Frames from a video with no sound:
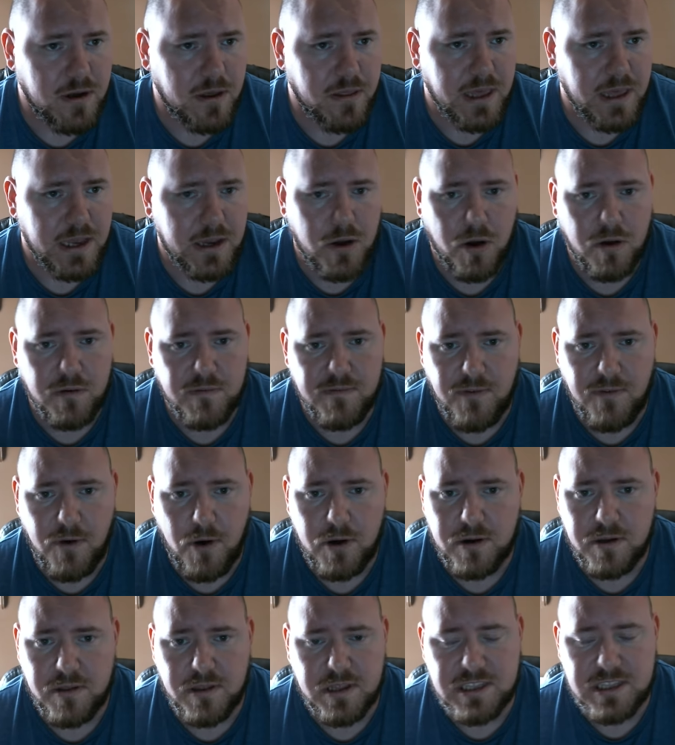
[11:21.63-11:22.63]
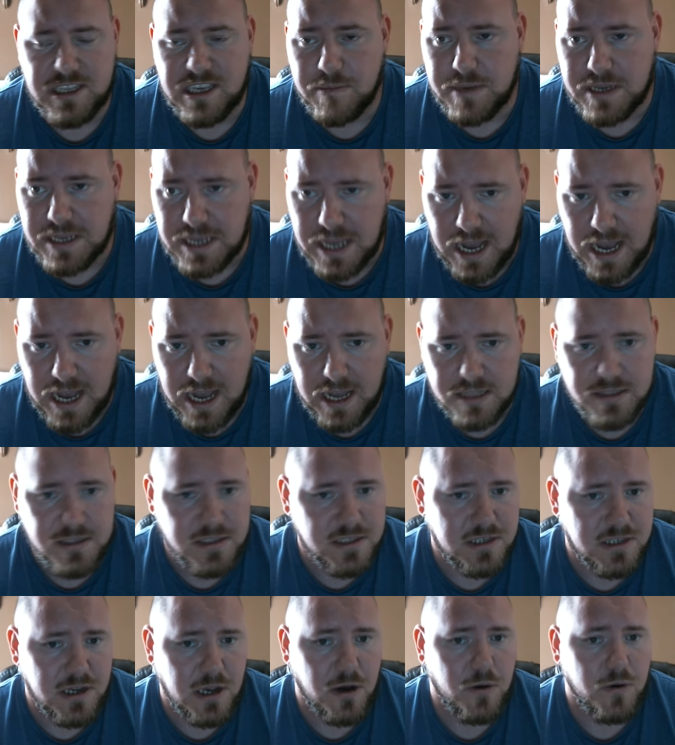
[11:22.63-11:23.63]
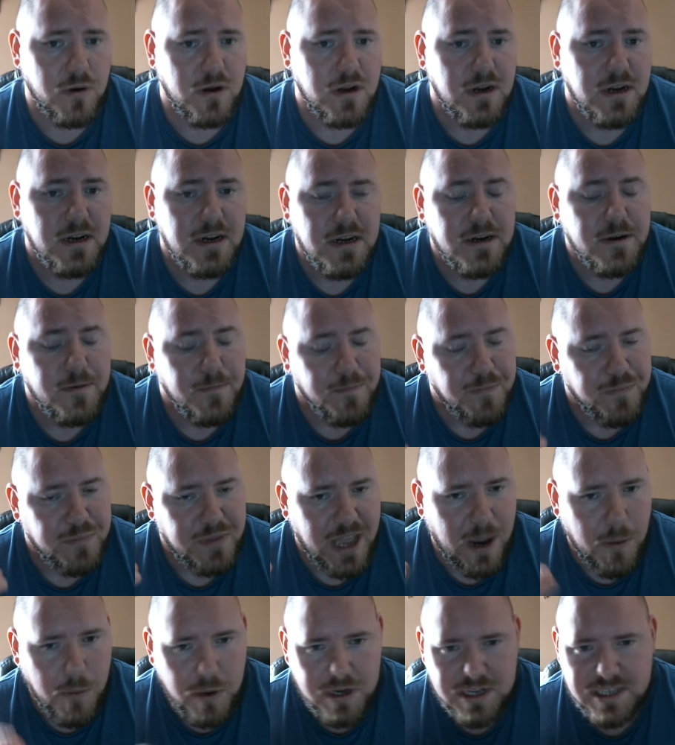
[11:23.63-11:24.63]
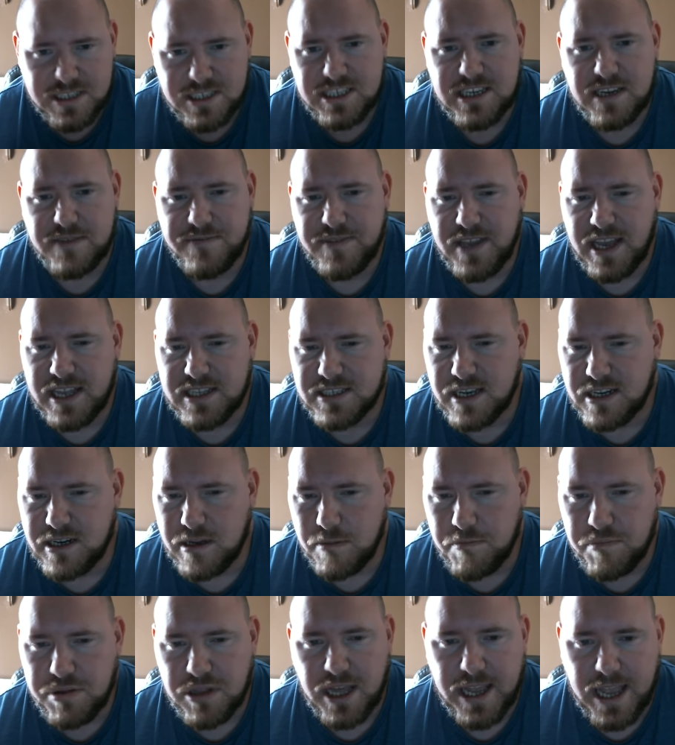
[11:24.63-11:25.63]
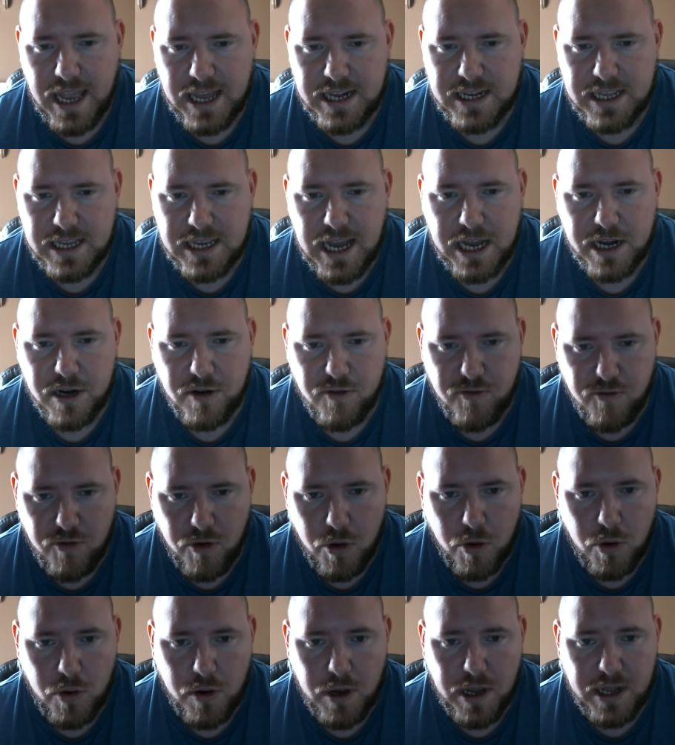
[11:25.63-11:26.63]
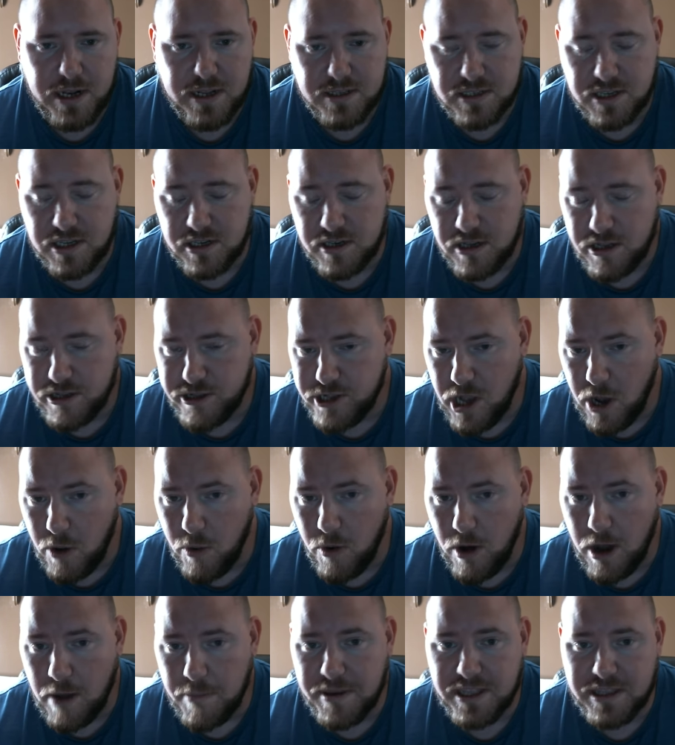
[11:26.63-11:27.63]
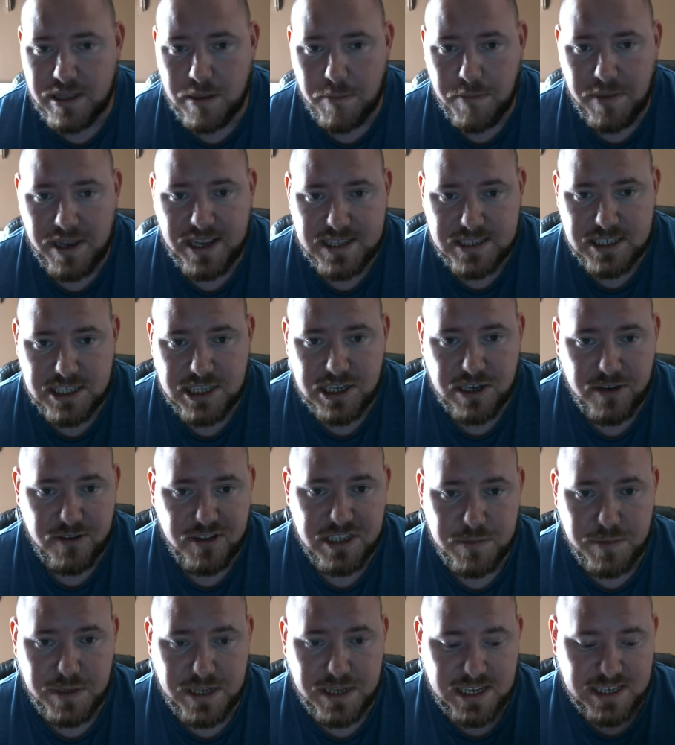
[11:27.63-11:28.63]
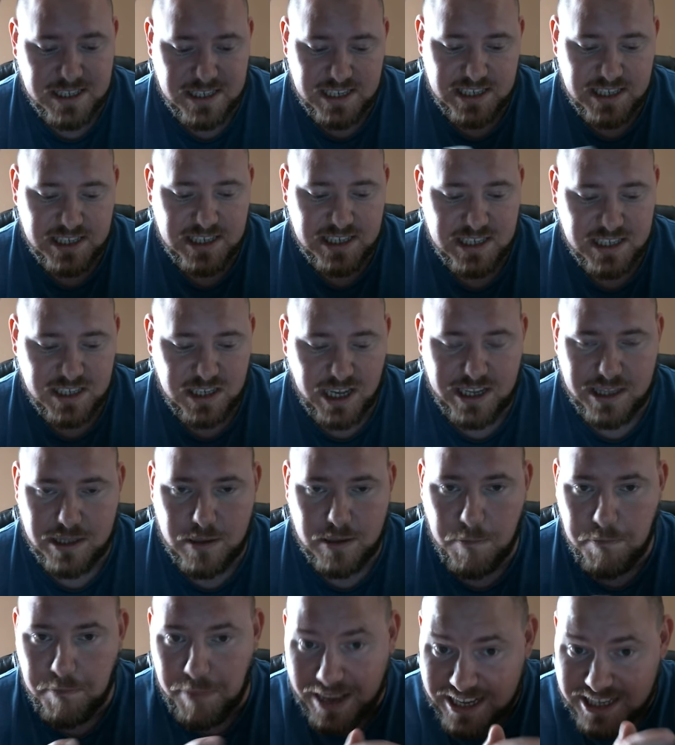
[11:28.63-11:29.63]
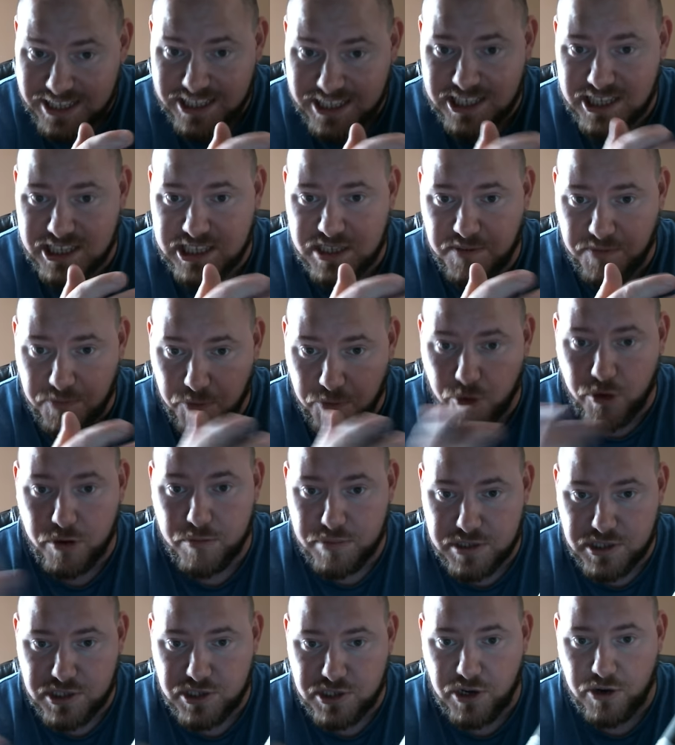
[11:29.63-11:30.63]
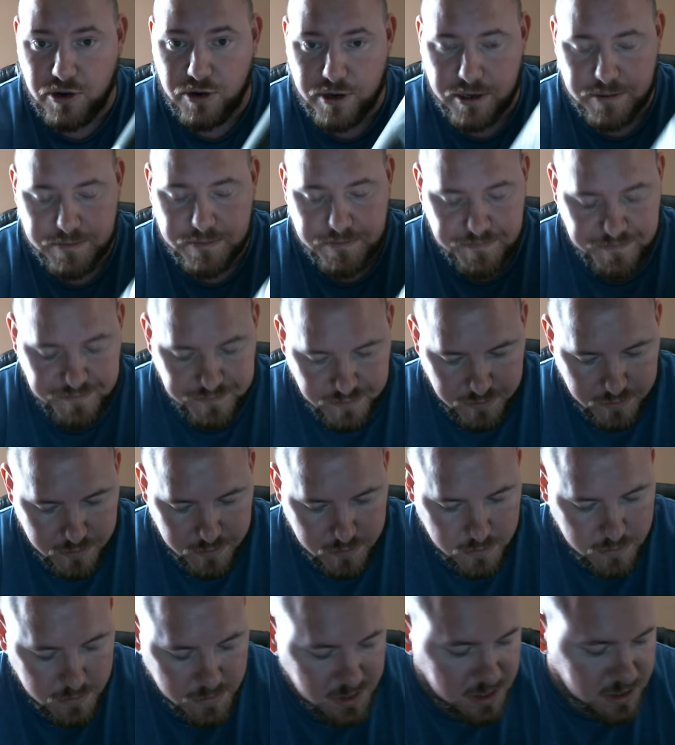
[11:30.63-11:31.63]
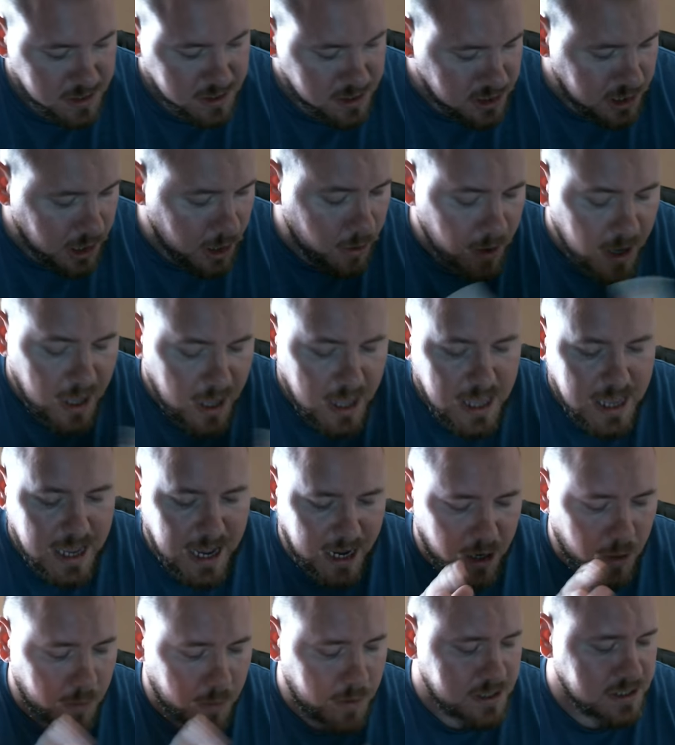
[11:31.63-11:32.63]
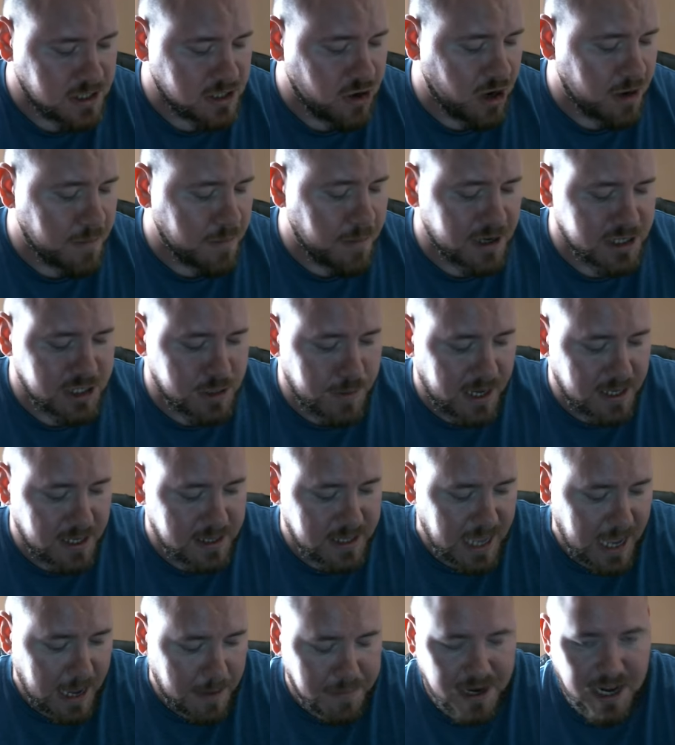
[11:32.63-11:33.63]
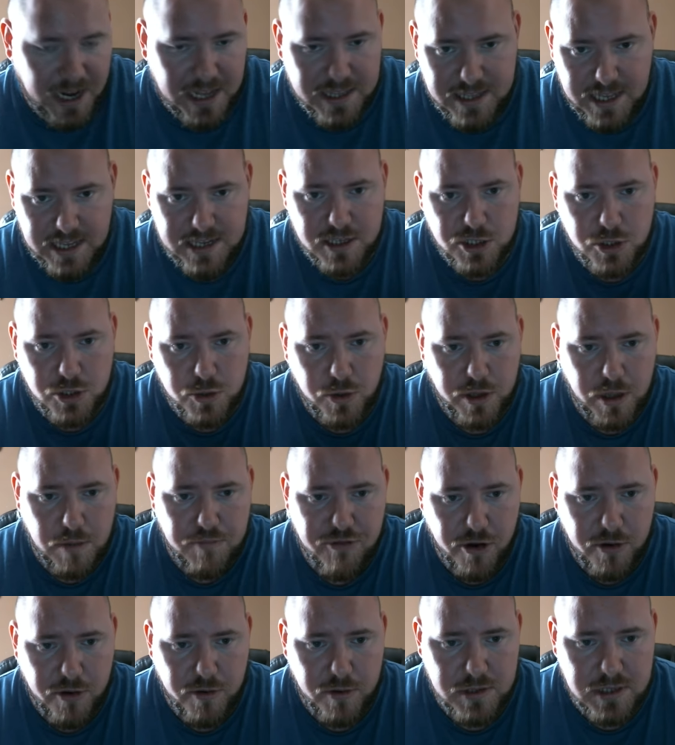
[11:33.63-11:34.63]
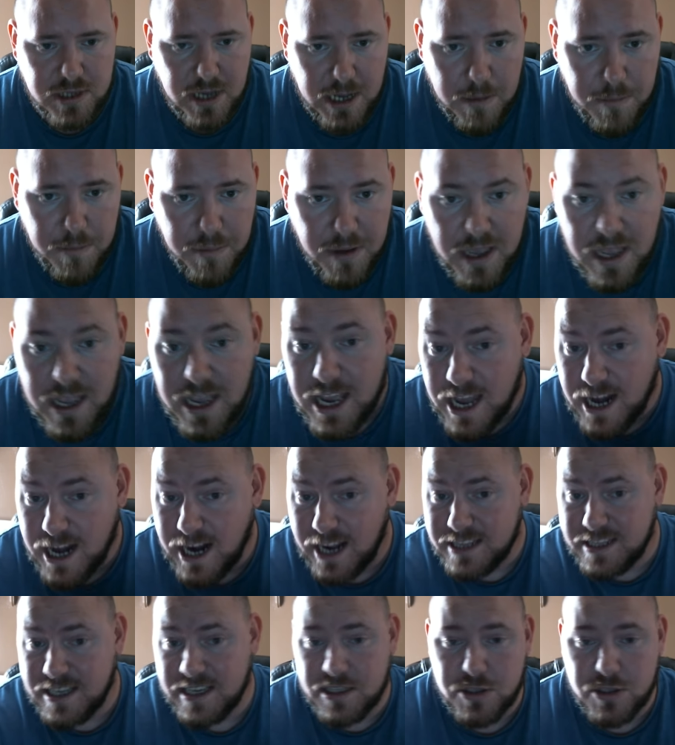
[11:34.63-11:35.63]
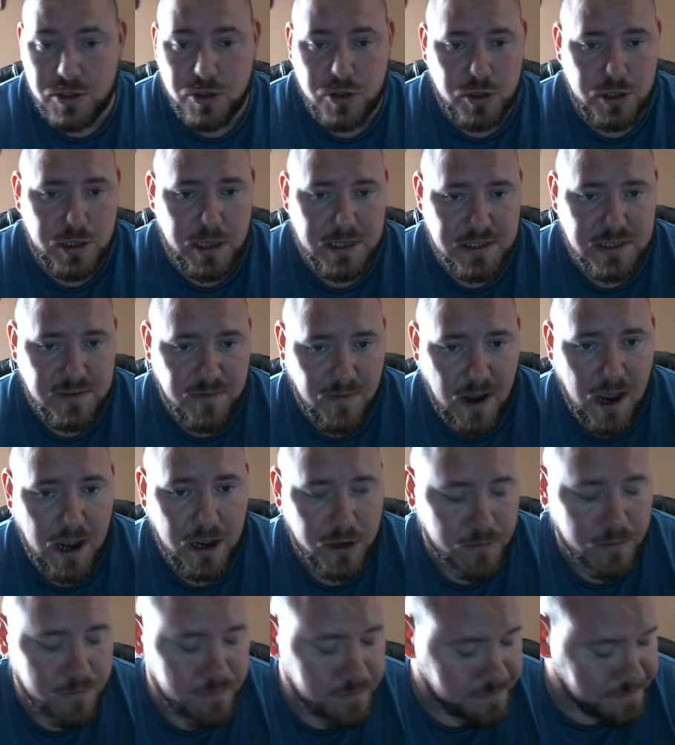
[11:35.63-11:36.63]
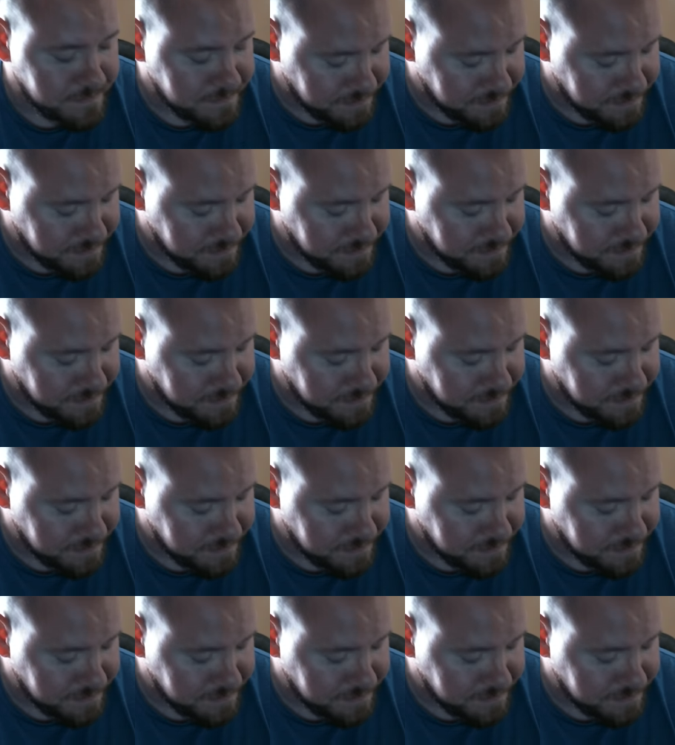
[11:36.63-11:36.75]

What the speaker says: They called Vana the demon god. So I want to see if that's going to play any kind of role and is going to show up in the main series, because this is like the basis for Berserk. So I don't want to talk much about that, but I did enjoy the prototype and I did enjoy this volume.